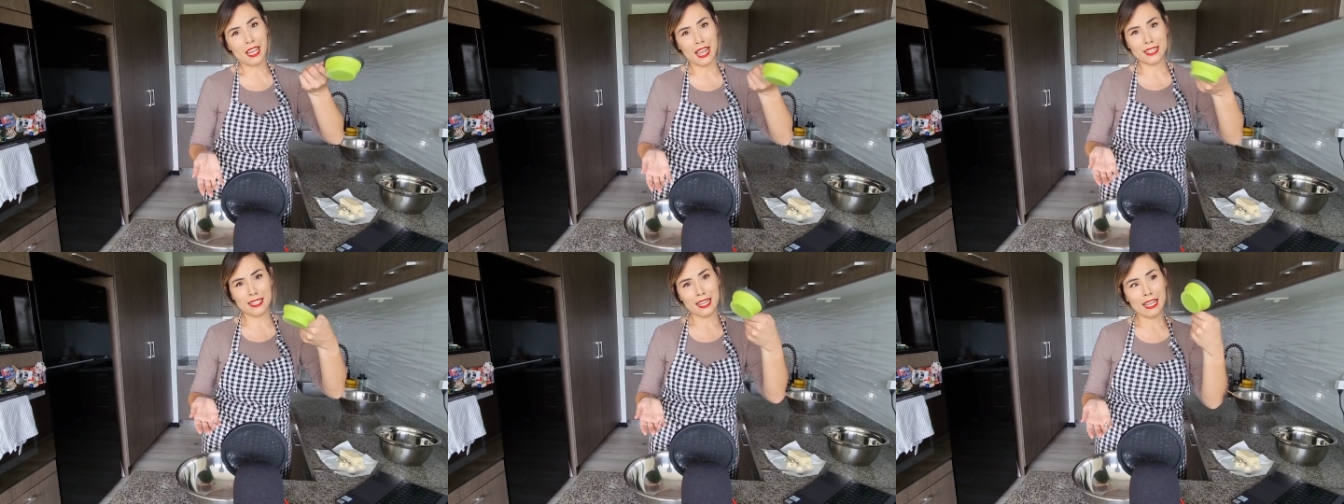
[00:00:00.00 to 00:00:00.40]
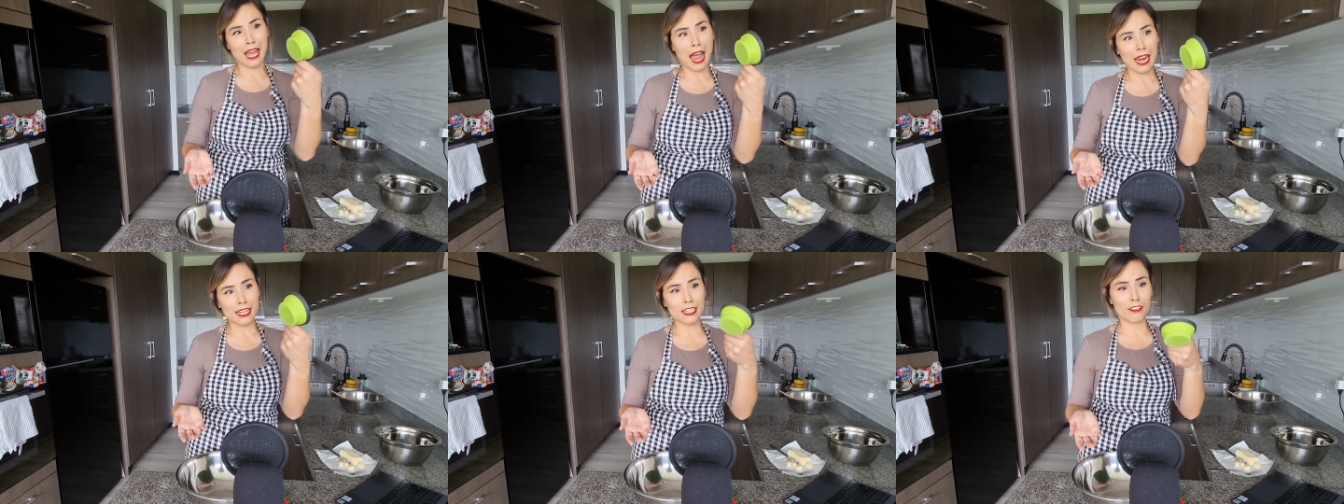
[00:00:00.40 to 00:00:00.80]
I say
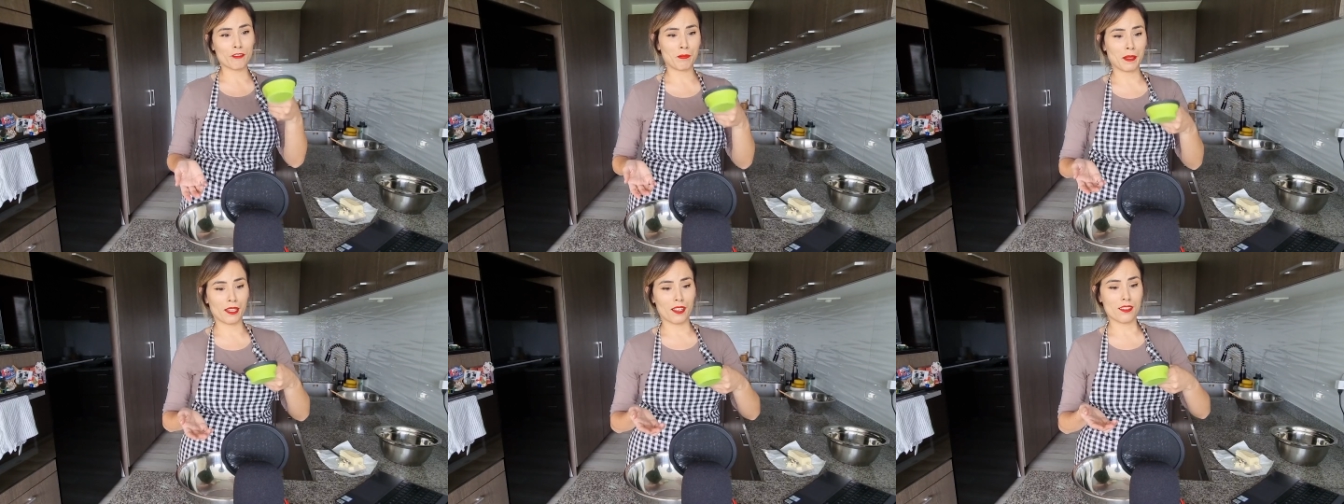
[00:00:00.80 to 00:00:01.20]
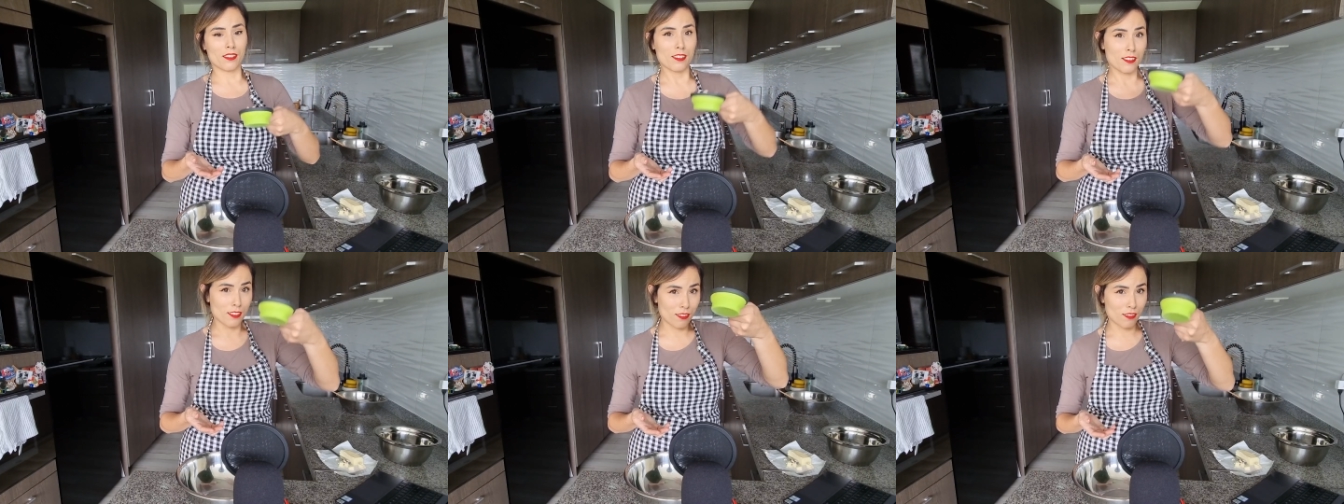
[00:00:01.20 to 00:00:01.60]
kind of because
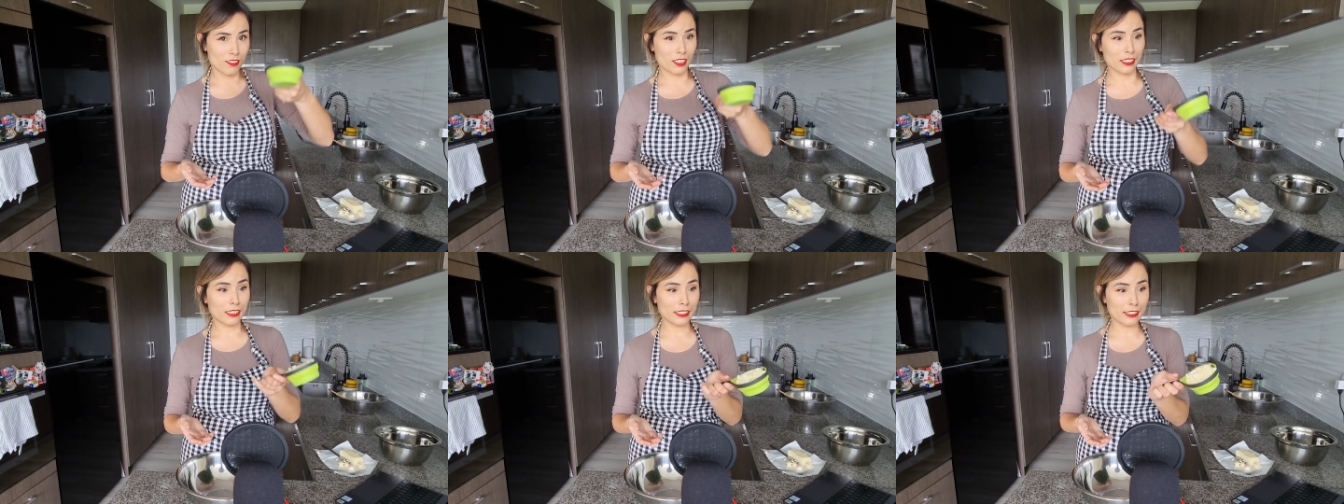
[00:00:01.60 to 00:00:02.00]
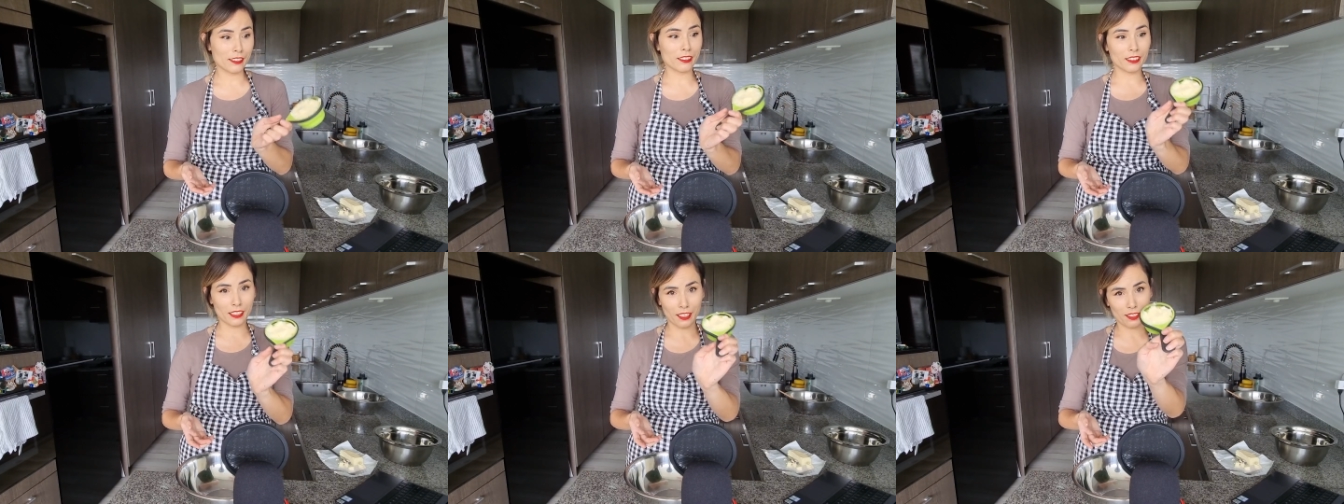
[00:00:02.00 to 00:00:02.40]
it's
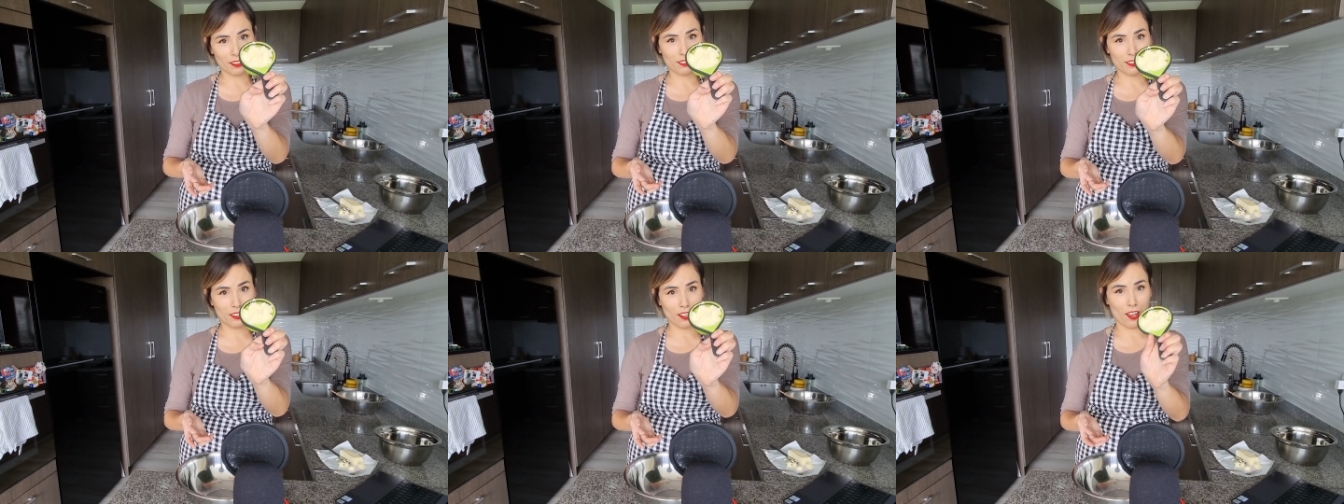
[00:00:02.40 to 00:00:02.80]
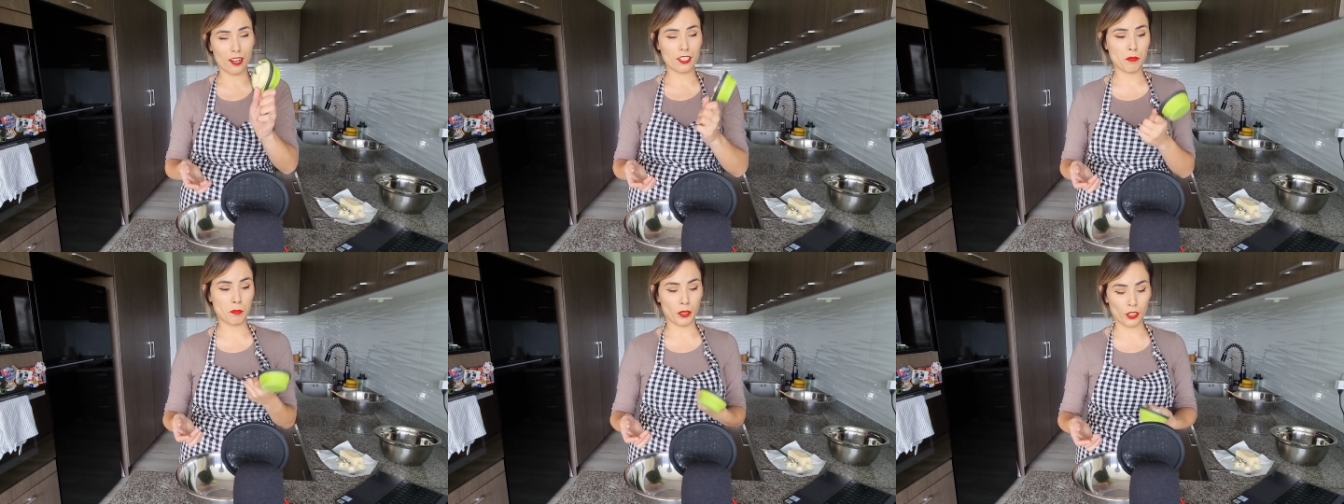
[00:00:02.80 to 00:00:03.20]
clearly
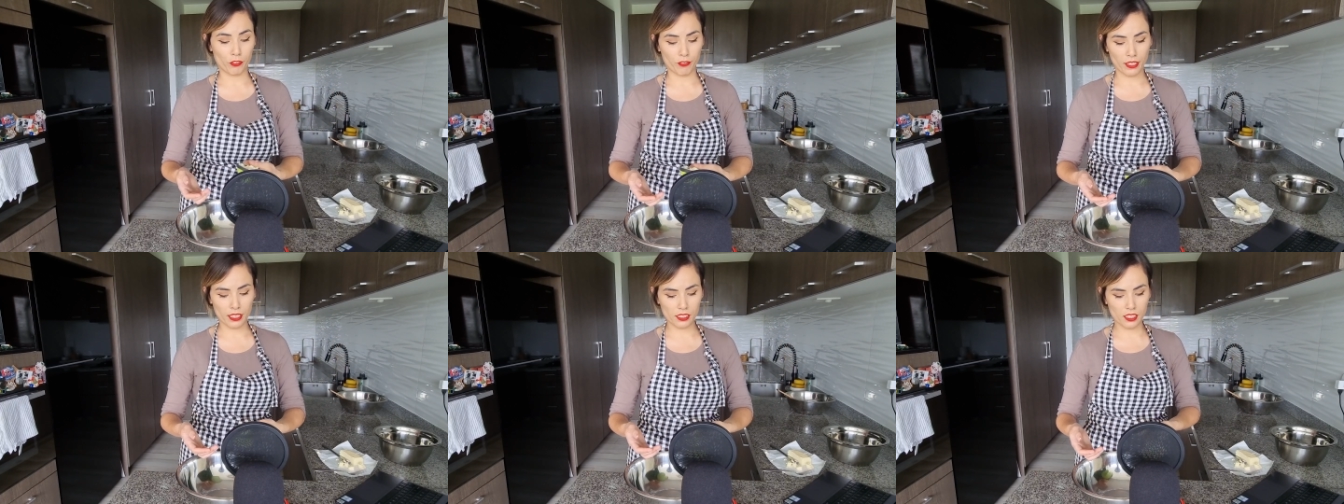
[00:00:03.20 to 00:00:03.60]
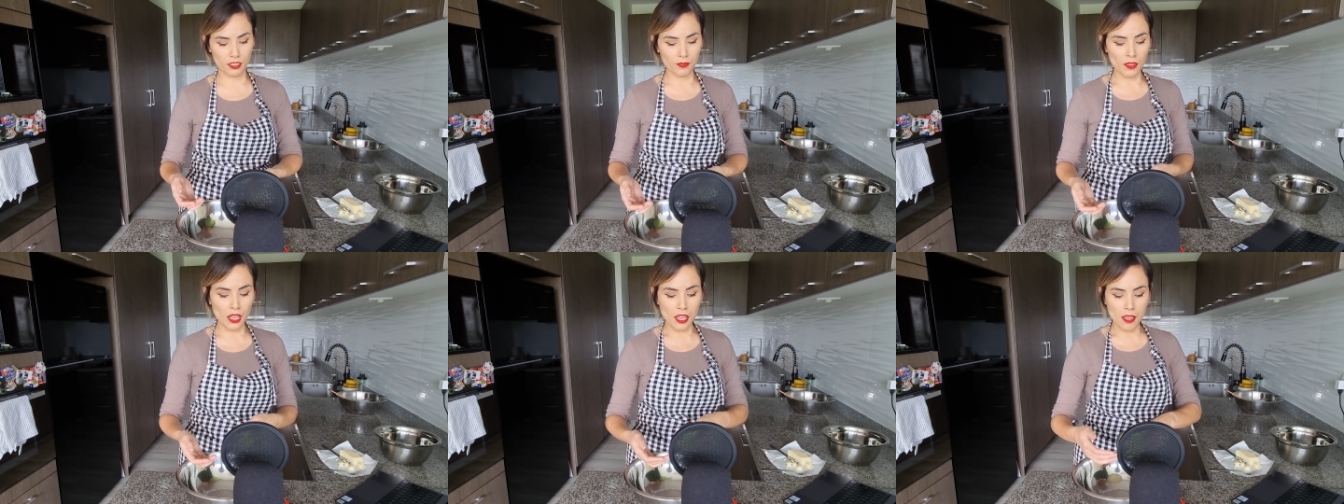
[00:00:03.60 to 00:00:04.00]
not
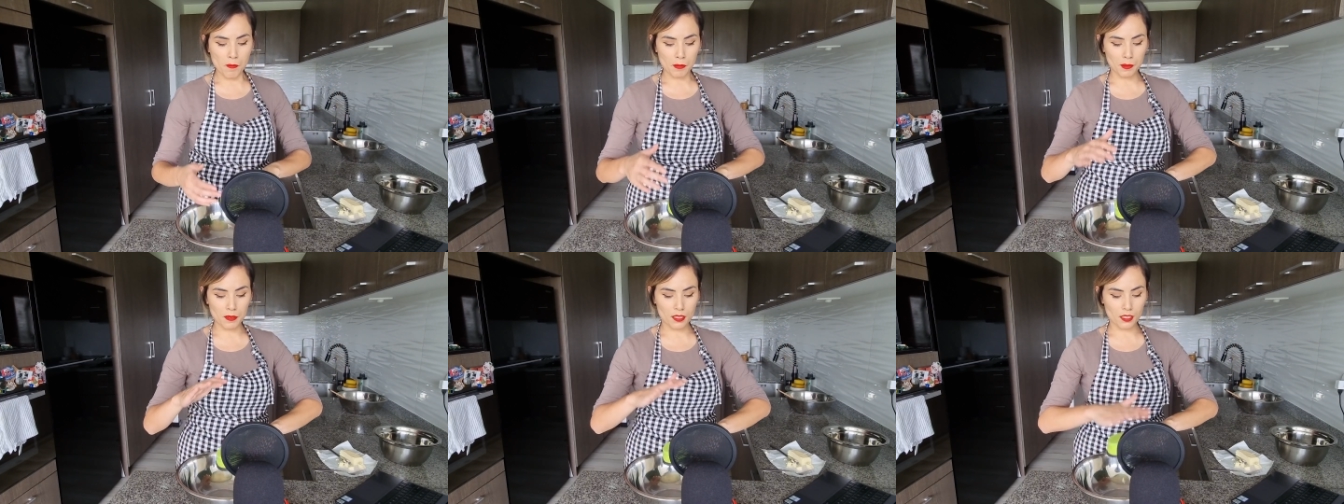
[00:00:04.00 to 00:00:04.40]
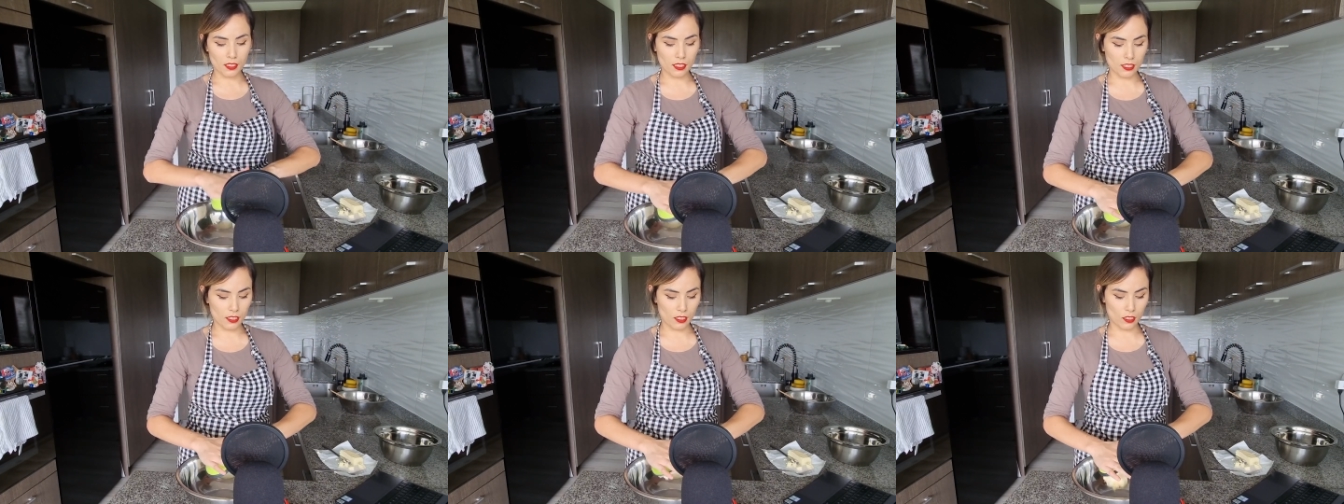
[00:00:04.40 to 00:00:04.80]
perfect, but I'm just
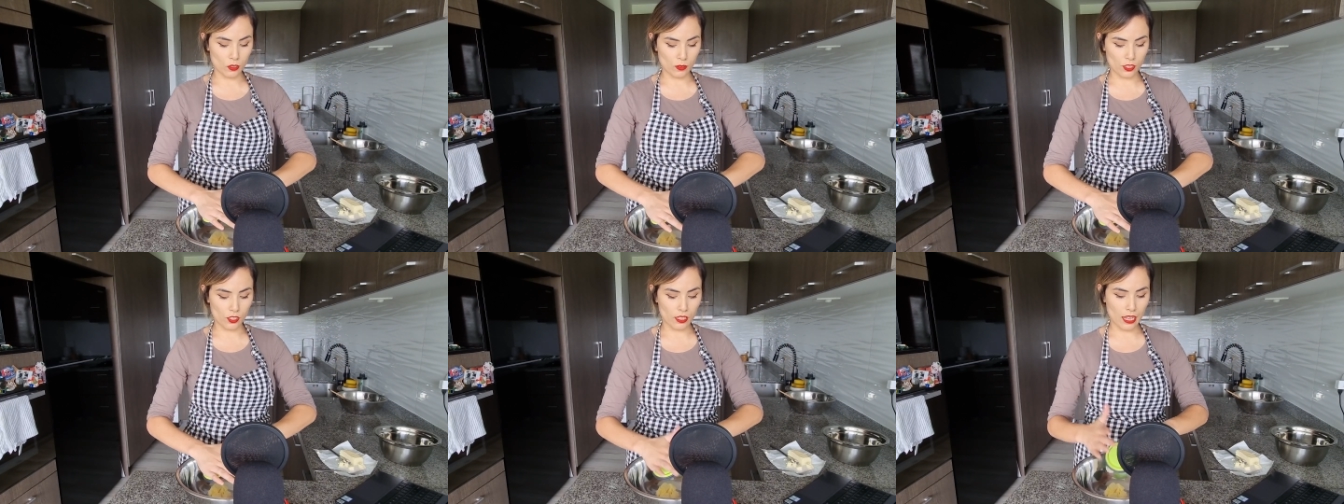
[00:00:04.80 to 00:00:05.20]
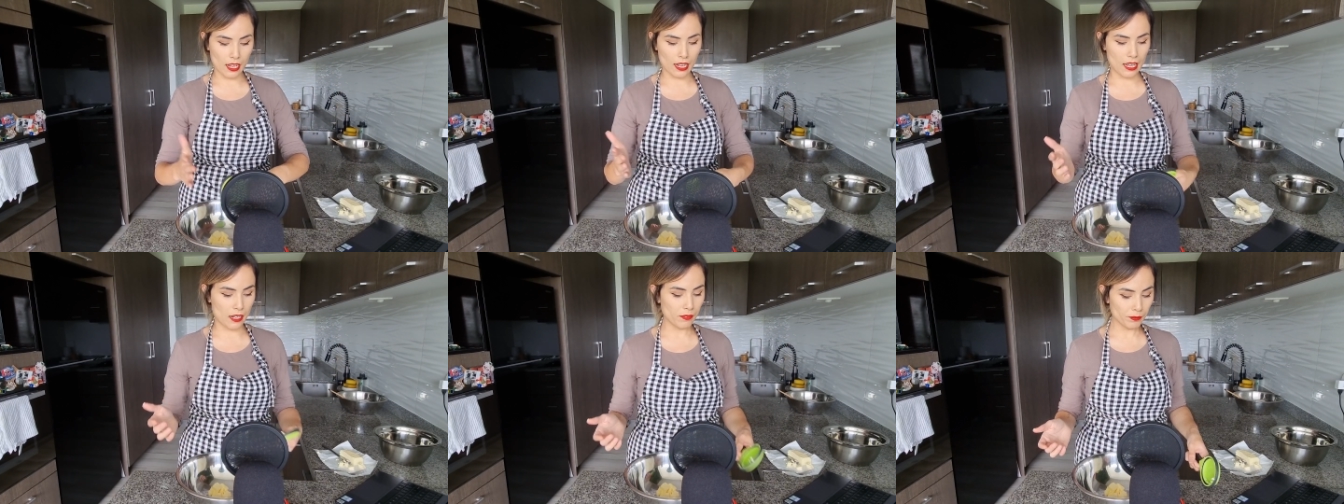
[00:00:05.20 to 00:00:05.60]
gonna squish
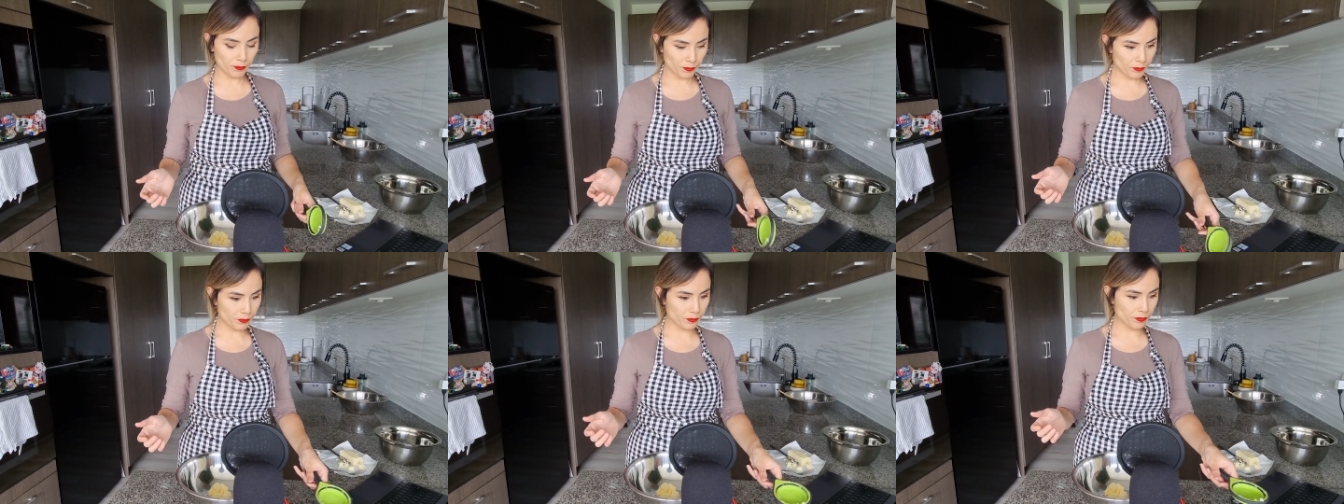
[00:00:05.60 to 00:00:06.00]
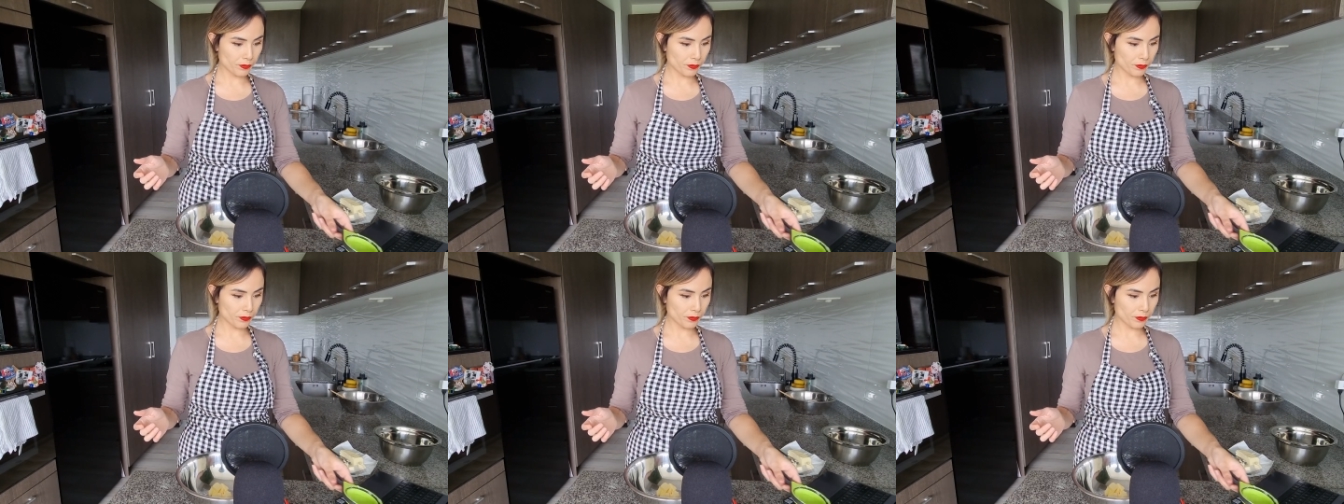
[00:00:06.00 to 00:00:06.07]
that in.